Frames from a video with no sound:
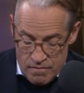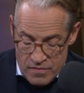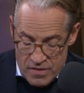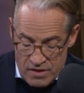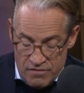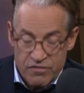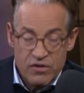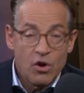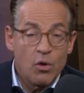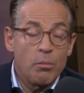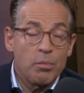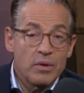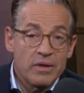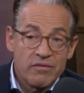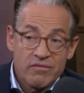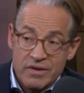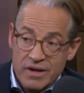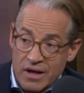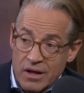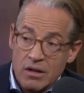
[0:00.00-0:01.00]
if you don't
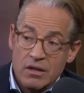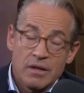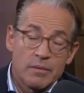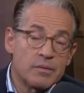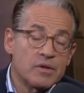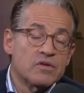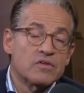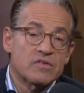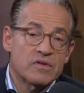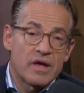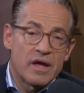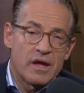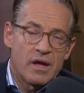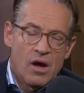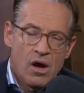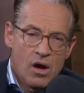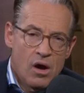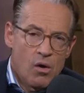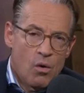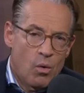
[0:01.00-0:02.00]
believe in hell, let me just say,
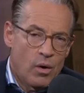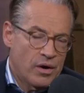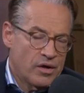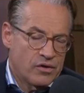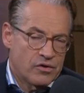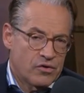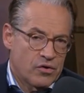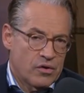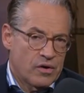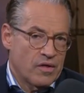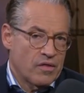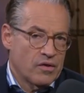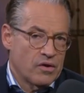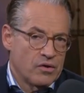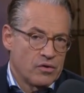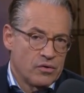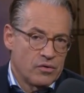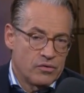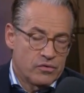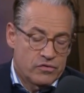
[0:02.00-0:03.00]
why don't you turn on the
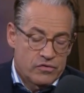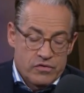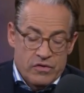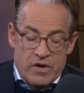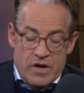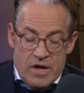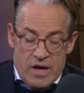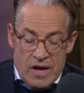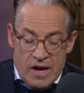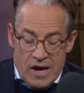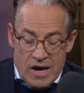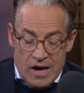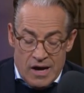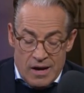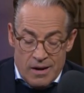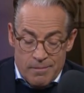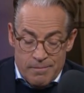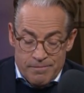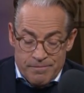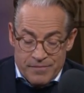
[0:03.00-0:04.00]
news?
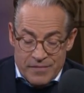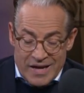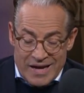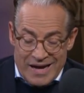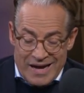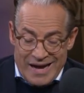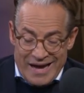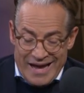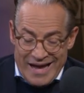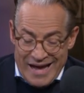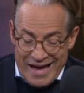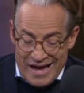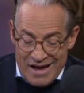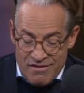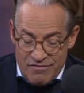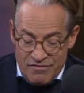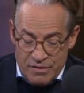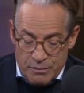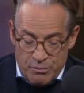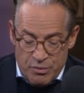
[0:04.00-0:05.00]
I
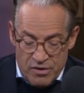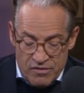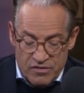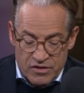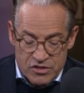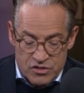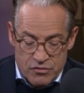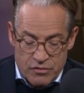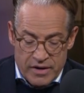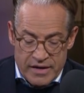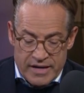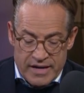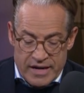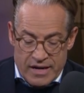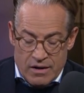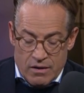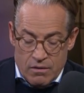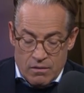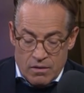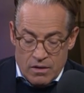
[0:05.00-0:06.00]
have the privilege right
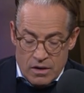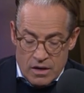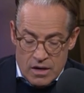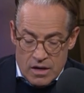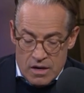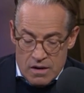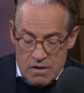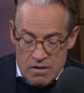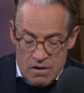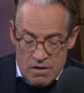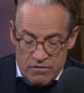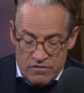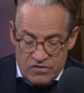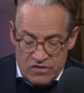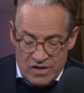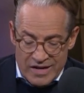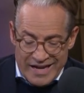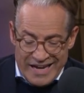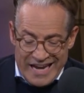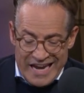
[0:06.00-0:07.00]
now of
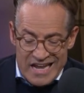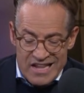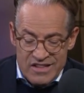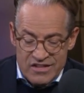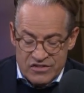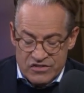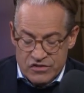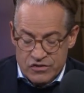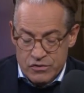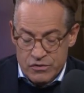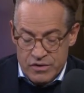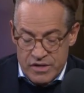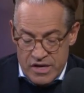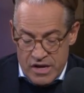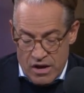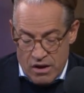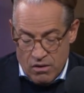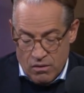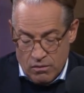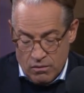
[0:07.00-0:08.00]
sitting in the
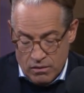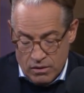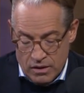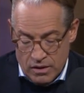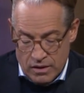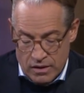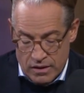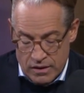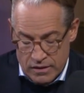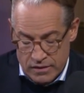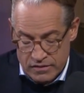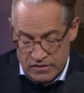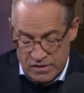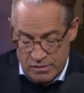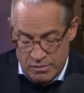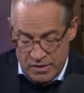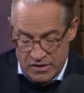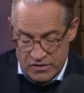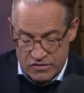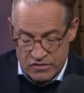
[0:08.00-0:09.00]
studio,
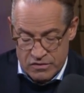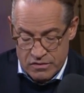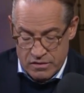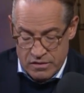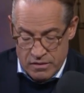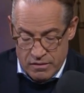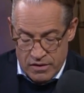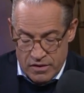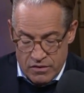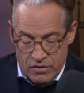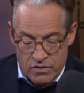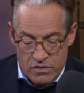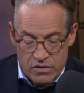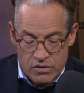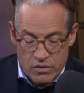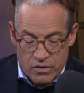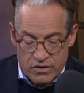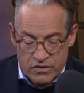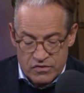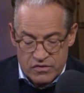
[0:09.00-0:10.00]
TBN studio here in New
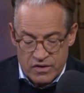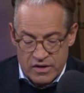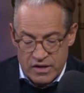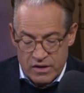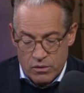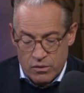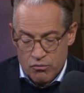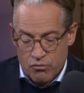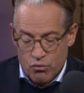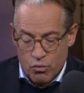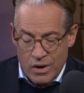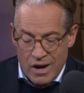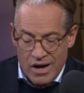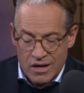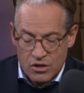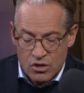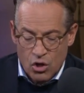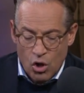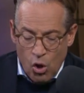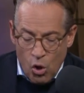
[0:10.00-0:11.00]
York City.
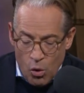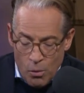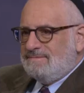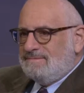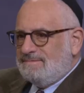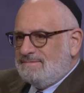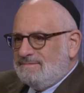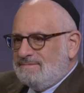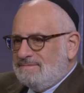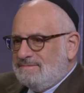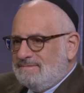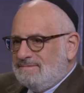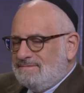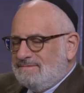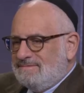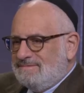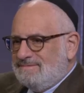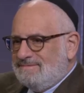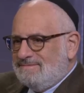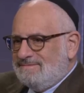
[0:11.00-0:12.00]
Ron Coleman,
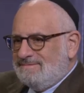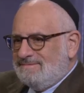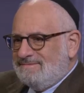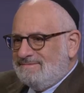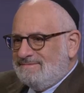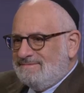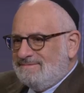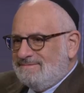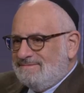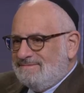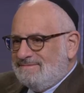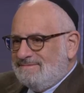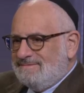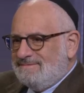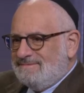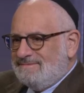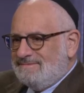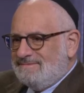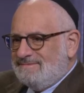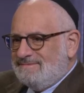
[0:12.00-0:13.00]
my
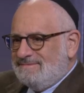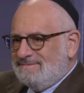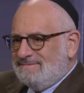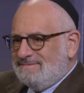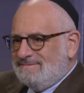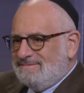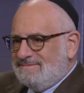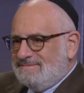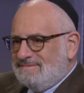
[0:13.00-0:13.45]
guest.